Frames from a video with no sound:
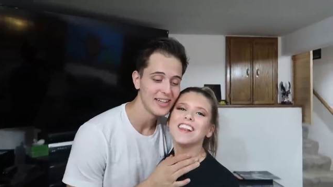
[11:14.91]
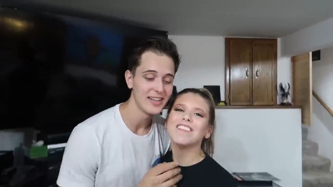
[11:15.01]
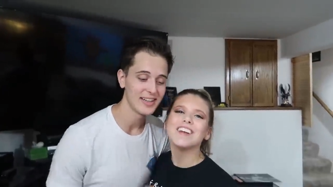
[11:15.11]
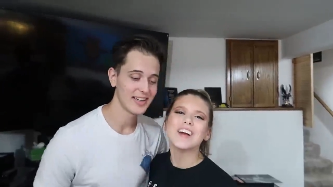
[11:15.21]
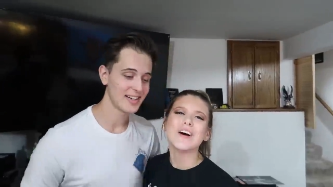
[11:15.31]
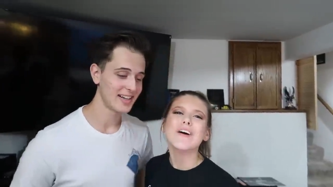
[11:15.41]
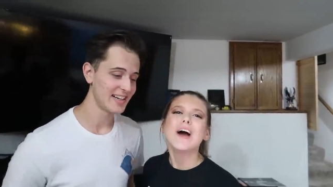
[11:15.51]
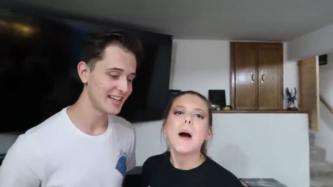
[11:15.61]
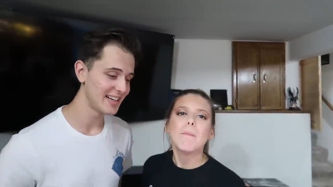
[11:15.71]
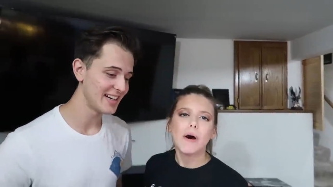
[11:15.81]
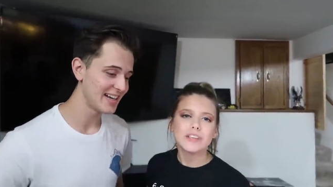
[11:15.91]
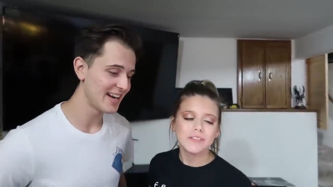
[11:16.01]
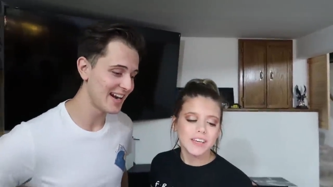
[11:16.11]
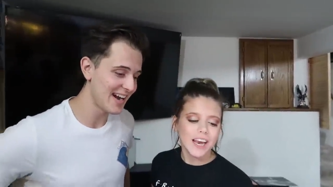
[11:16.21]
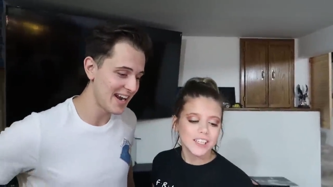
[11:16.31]
Speaker 1: end of the video post
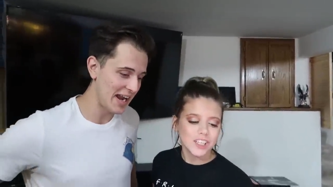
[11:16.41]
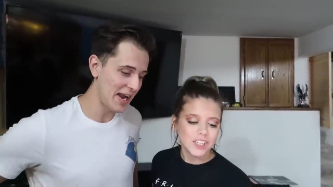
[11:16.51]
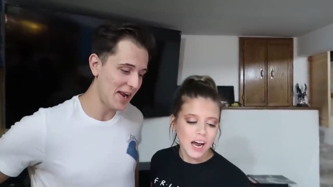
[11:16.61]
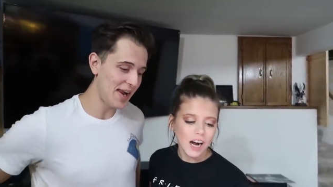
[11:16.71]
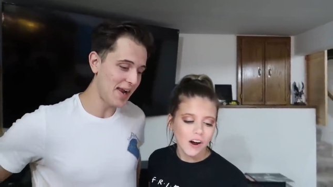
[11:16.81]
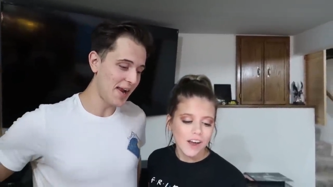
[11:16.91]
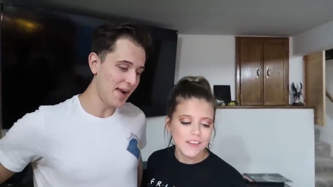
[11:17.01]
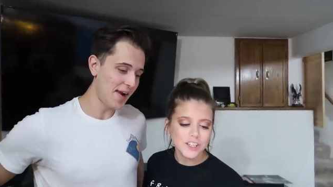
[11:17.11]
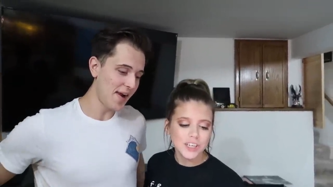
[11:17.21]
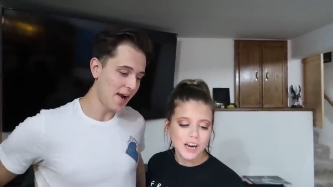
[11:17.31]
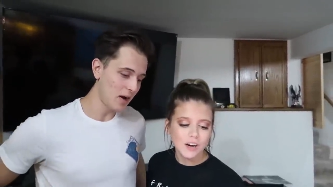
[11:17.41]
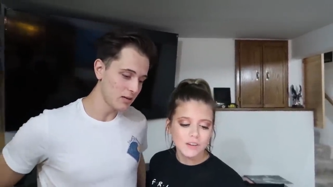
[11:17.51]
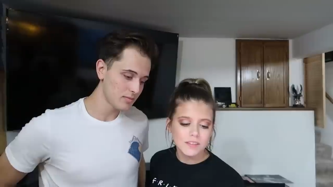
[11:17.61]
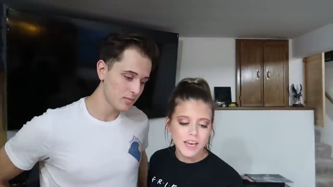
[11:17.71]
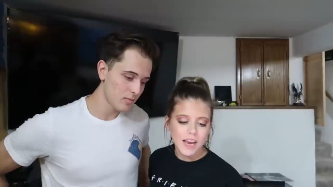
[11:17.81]
notification shout out and this shout out
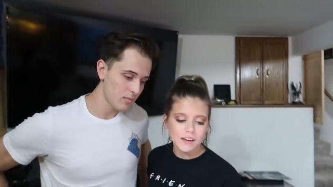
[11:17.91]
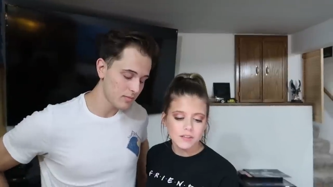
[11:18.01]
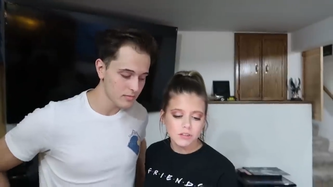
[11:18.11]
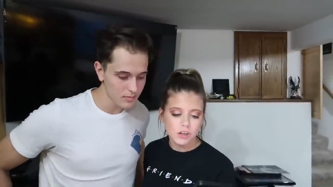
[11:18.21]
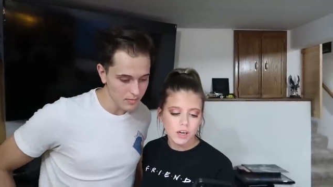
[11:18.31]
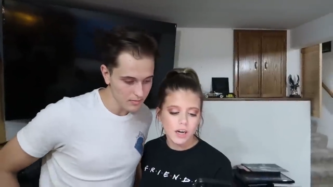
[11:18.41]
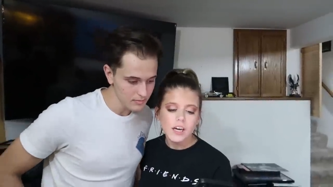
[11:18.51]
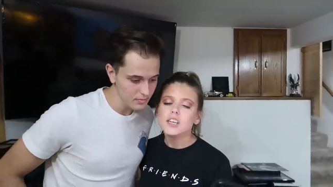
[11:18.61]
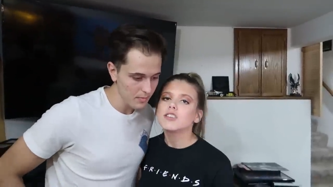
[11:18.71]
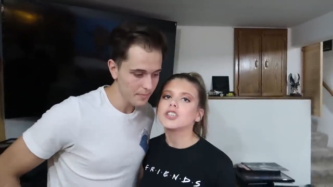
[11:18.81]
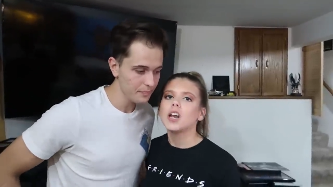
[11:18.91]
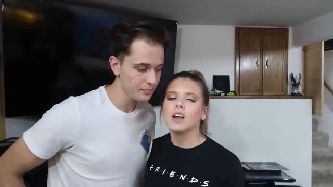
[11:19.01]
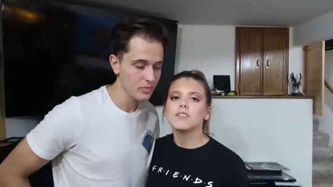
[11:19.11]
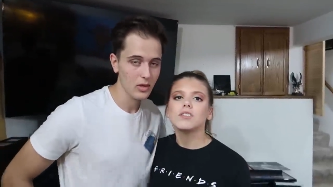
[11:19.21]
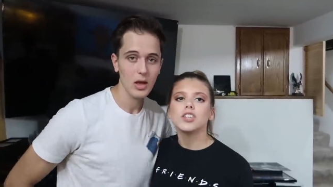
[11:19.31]
goes to Andy Cerna. So shout
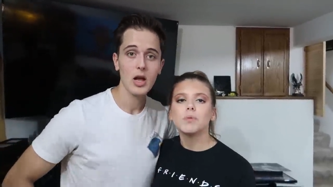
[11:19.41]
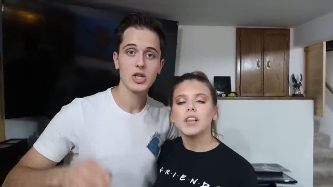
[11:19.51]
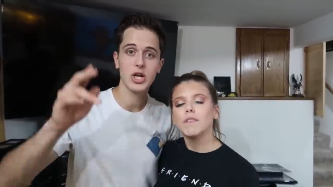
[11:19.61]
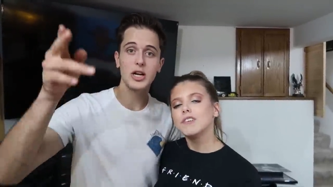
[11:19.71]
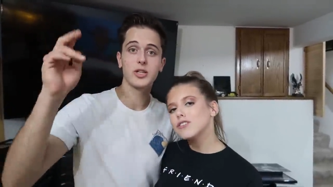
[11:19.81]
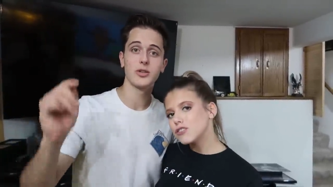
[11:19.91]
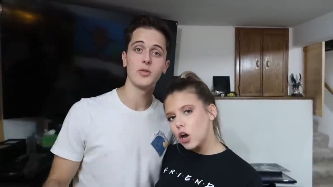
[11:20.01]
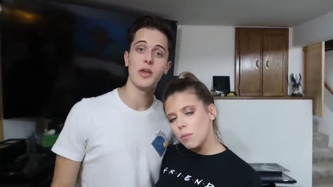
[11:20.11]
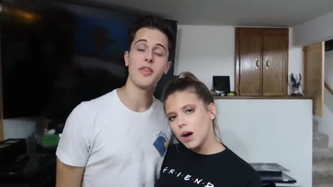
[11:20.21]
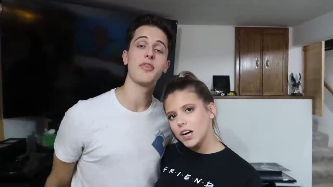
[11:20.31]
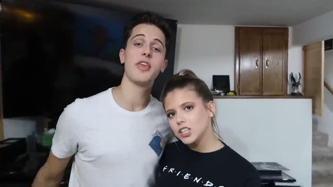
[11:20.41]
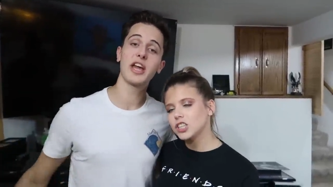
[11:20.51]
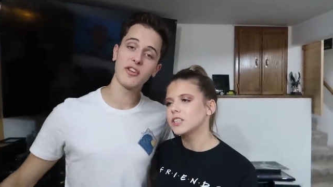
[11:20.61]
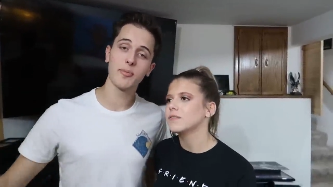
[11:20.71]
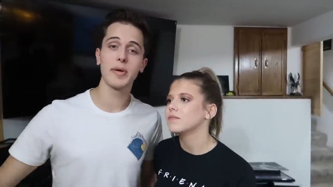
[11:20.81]
out to you. We love shout you so much.
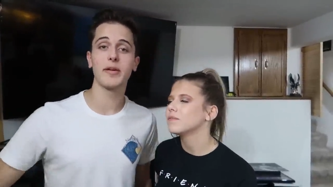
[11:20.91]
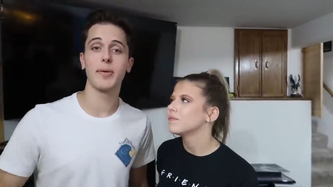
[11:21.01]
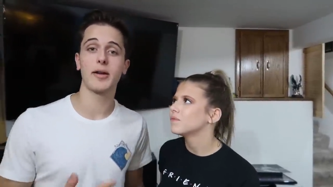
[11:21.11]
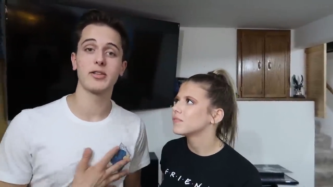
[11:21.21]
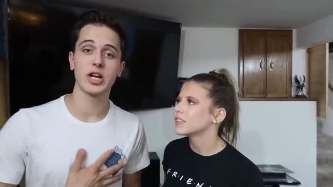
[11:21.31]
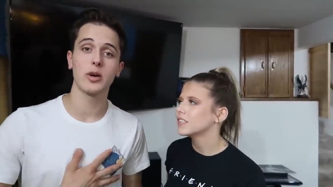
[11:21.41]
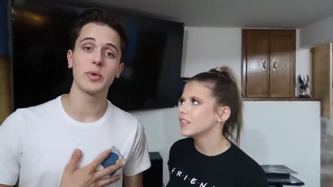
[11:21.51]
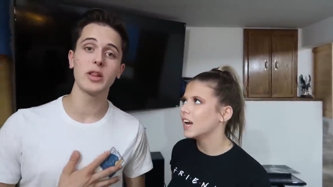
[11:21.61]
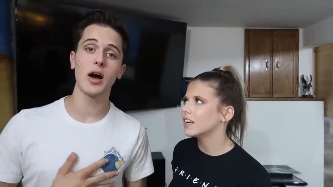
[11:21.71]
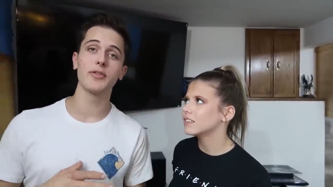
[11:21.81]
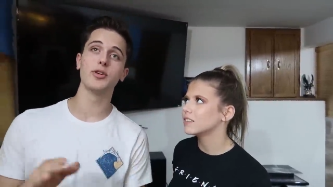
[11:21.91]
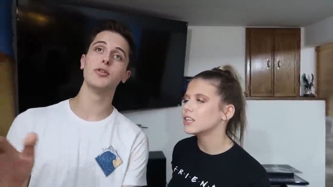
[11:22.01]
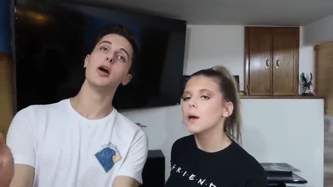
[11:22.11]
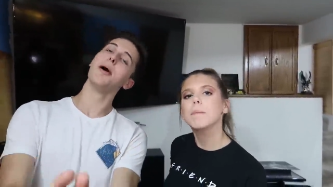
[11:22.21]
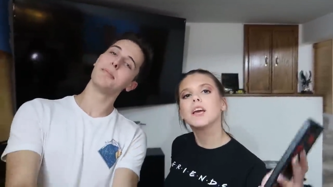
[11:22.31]
Thank you
Speaker 2: for being a part of our channel. We yes. love you
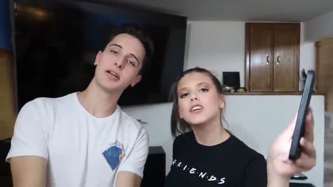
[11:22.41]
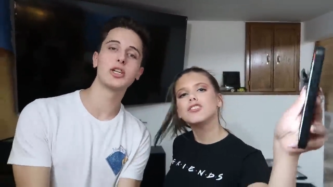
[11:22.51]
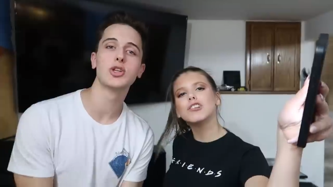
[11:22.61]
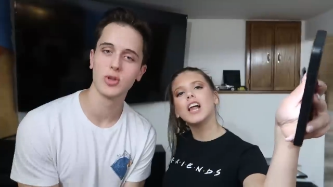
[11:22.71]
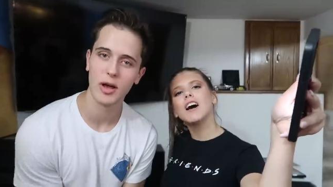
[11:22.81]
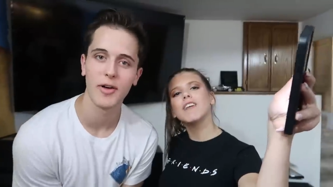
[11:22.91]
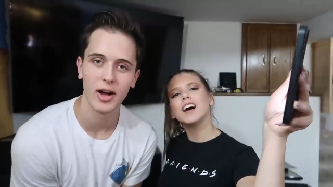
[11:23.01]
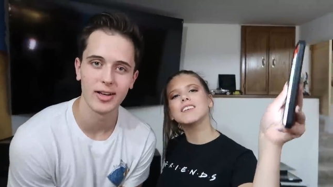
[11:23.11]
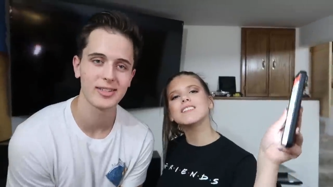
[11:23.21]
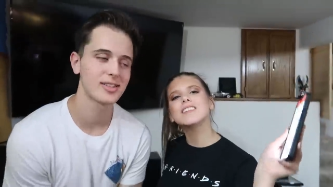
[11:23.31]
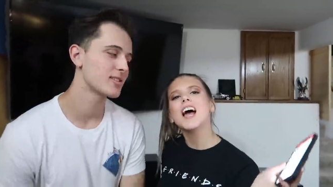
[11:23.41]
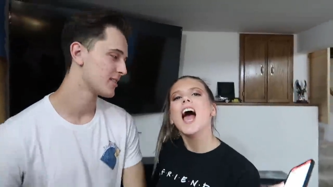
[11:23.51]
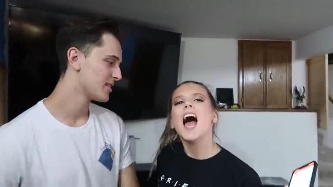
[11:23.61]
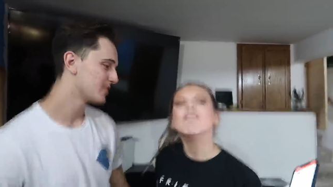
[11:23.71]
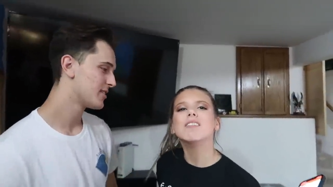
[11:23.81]
because, because you, love, love us. us.
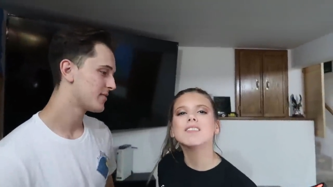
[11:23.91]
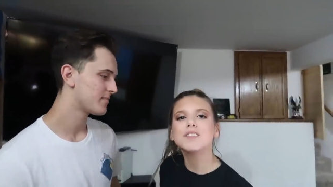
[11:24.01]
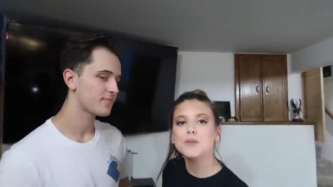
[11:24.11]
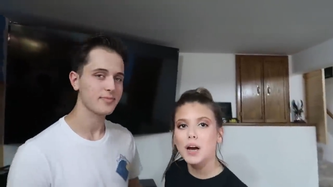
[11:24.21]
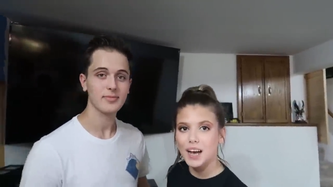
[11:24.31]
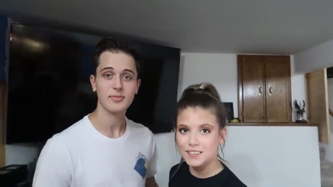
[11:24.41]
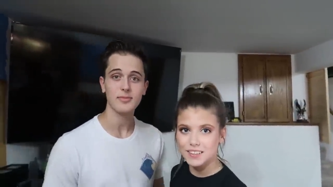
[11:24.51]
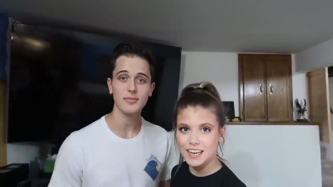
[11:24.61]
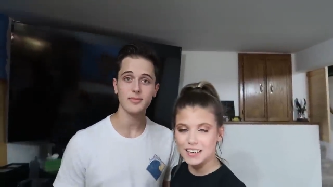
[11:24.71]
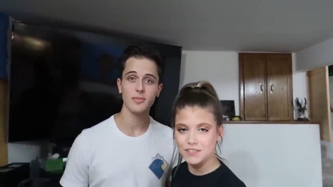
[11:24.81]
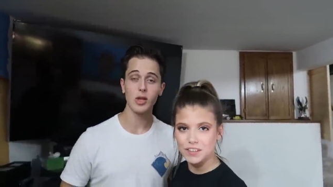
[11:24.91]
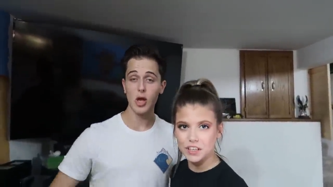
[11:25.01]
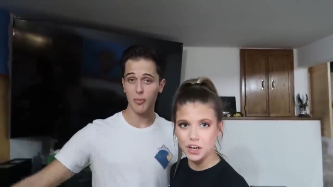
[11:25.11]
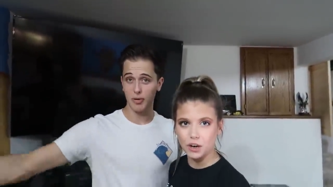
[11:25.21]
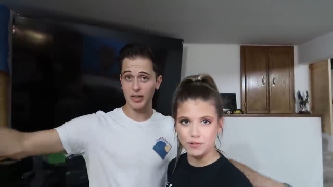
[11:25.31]
Speaker 1: And we will see you guys in the next
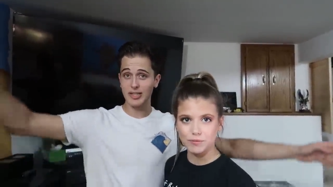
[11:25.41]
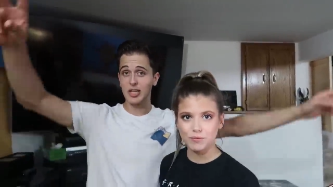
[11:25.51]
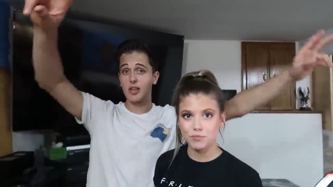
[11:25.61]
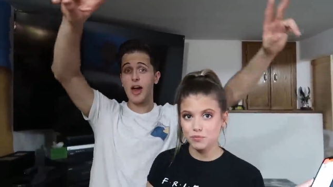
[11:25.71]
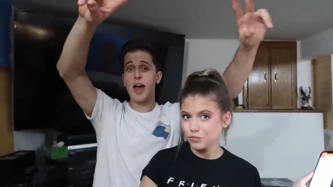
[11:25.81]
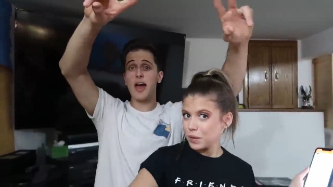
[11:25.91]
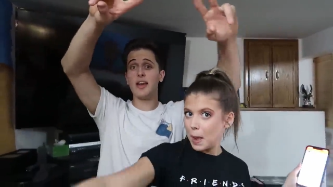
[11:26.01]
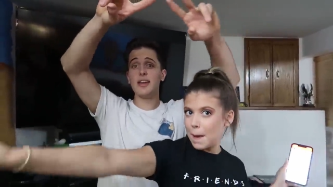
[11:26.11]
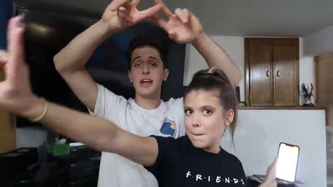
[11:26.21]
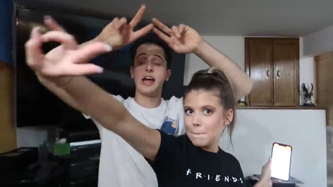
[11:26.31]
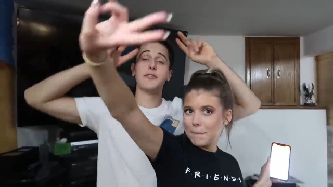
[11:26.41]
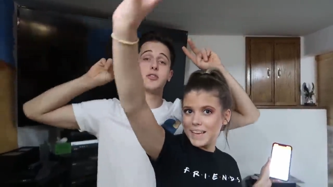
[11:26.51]
video. But
Speaker 2: until then, and